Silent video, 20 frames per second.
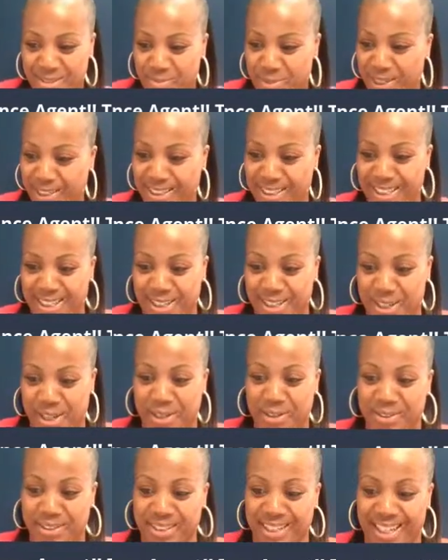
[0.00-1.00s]
I'm about to get
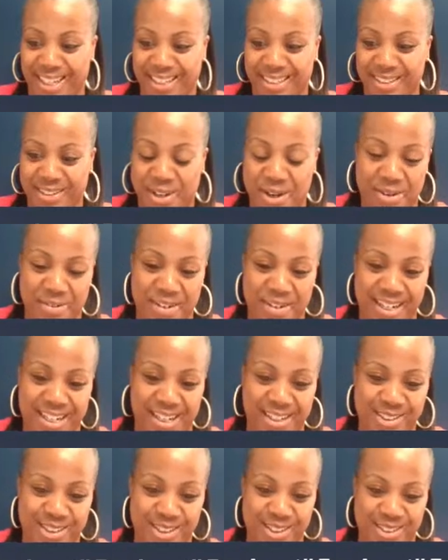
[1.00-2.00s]
yelled at. All right,
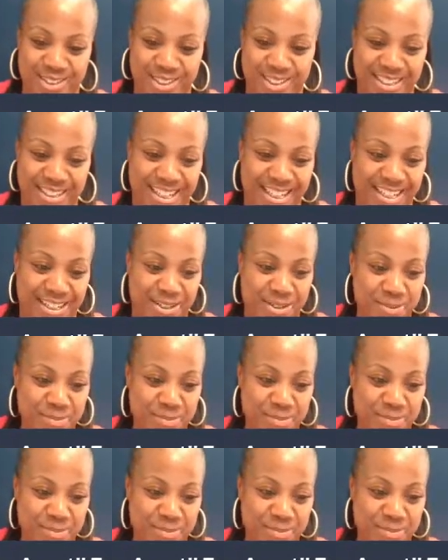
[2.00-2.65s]
I'll talk to you later.